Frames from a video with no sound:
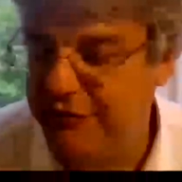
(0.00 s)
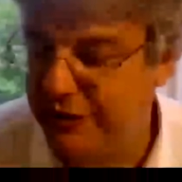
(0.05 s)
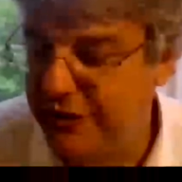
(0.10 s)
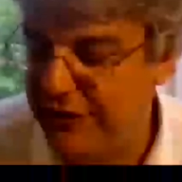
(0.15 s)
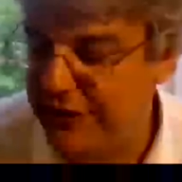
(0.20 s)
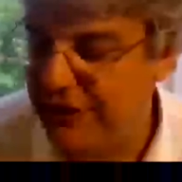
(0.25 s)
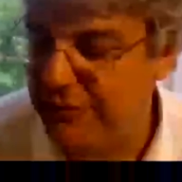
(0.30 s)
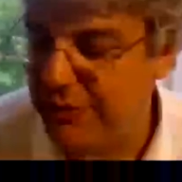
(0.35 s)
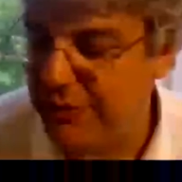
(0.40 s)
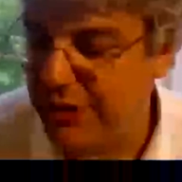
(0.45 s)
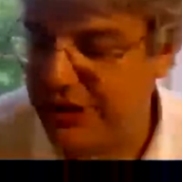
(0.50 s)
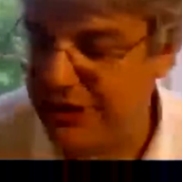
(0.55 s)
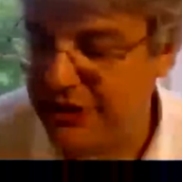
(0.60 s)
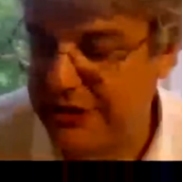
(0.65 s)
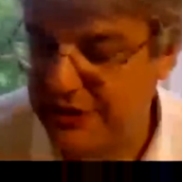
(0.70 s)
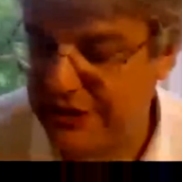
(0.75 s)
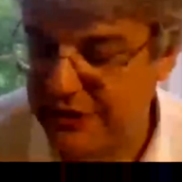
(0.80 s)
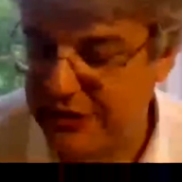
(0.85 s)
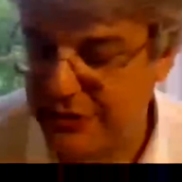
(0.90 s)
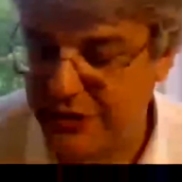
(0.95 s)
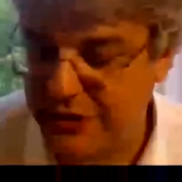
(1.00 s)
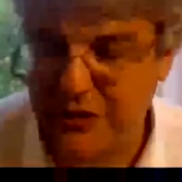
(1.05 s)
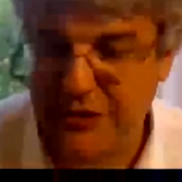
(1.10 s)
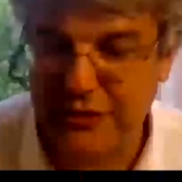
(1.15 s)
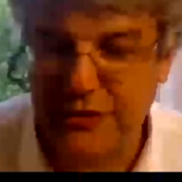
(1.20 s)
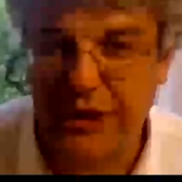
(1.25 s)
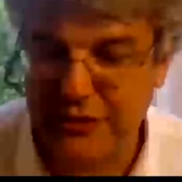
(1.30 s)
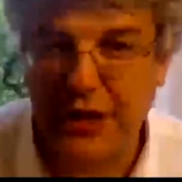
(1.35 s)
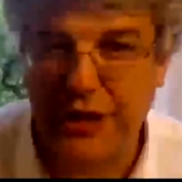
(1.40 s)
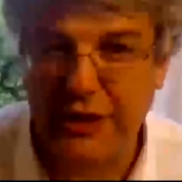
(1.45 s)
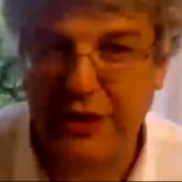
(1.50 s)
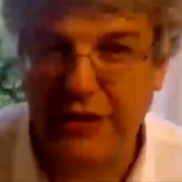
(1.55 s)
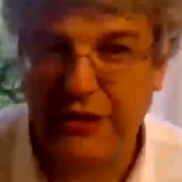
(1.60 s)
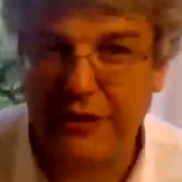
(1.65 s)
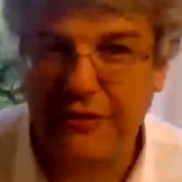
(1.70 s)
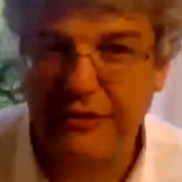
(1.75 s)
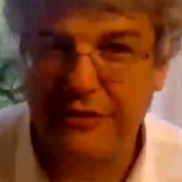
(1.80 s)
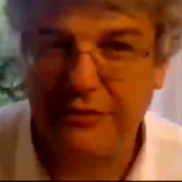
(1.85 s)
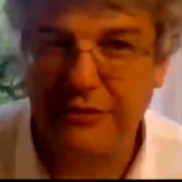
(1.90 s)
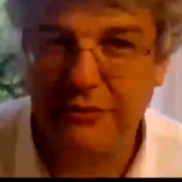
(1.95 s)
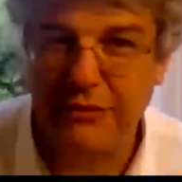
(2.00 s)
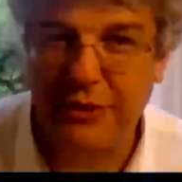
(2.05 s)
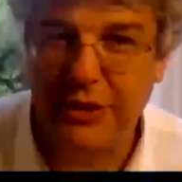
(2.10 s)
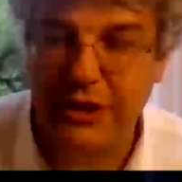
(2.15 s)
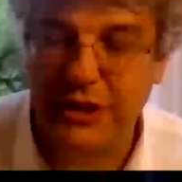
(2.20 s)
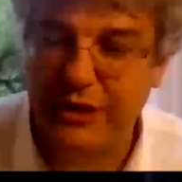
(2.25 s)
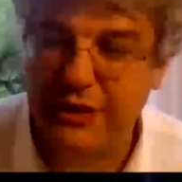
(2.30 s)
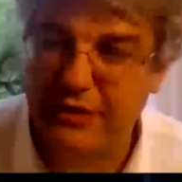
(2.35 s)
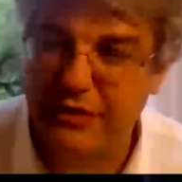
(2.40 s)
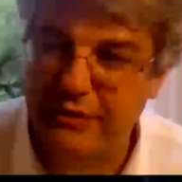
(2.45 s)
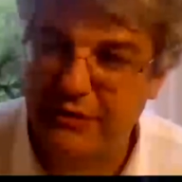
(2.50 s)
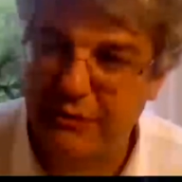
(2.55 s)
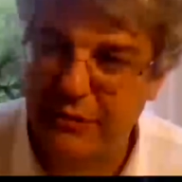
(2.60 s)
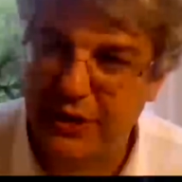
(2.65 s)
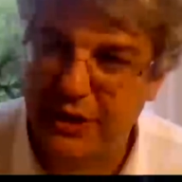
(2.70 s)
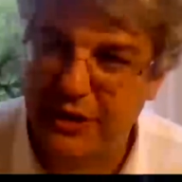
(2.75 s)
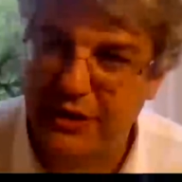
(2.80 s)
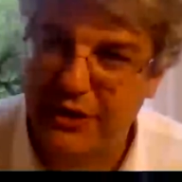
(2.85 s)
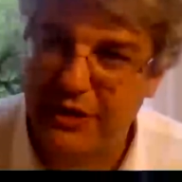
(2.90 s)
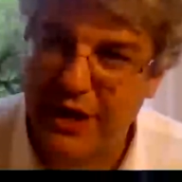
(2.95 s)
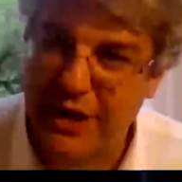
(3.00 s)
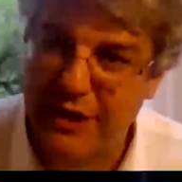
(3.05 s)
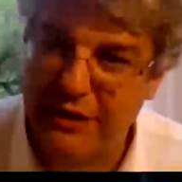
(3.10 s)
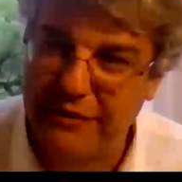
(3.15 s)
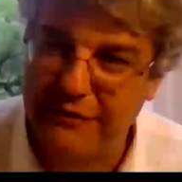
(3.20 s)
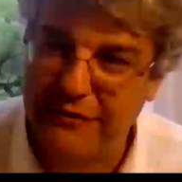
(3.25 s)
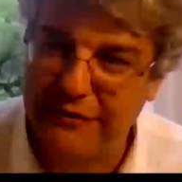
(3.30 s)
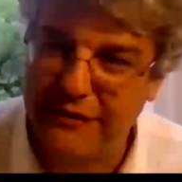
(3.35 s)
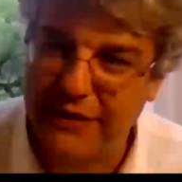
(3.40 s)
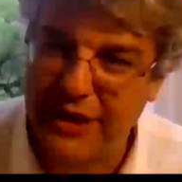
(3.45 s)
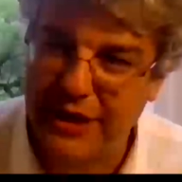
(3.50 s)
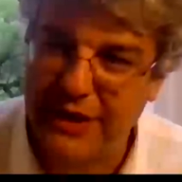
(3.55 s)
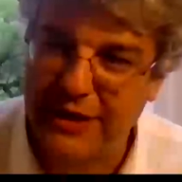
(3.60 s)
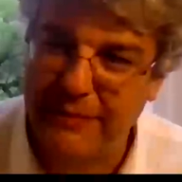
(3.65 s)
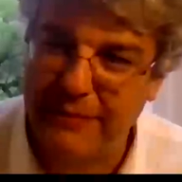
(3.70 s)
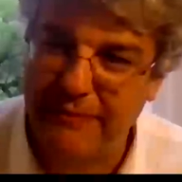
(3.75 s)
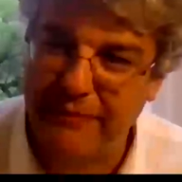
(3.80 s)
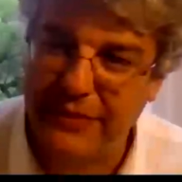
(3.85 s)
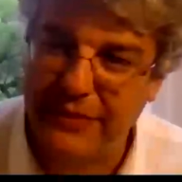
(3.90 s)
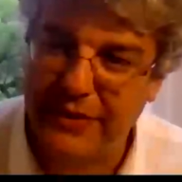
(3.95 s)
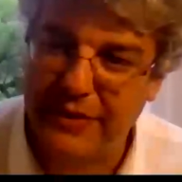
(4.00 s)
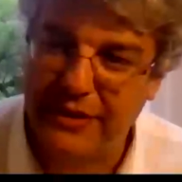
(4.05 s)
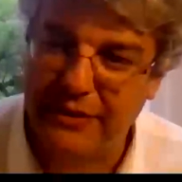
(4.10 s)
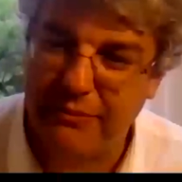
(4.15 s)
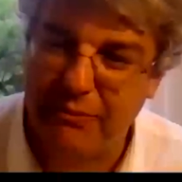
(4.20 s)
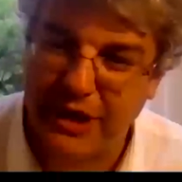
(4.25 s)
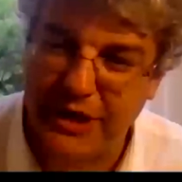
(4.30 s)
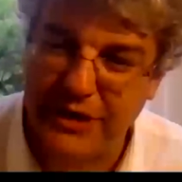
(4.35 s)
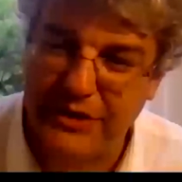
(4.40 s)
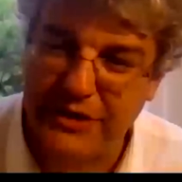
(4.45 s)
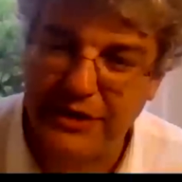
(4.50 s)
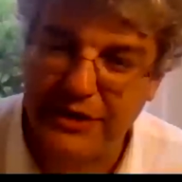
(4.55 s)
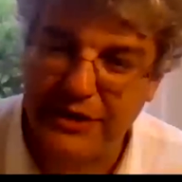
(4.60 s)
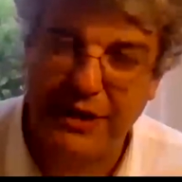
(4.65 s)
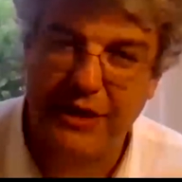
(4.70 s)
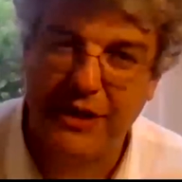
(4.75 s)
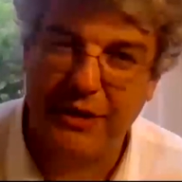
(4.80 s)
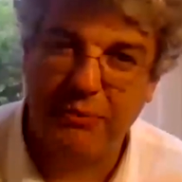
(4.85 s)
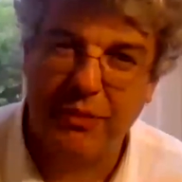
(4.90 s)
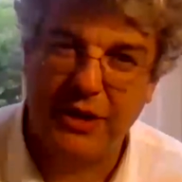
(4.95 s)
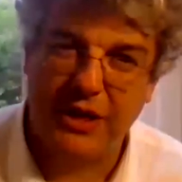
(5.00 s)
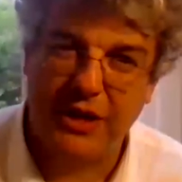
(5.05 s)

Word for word: If you look at a place like Australia, where you have basically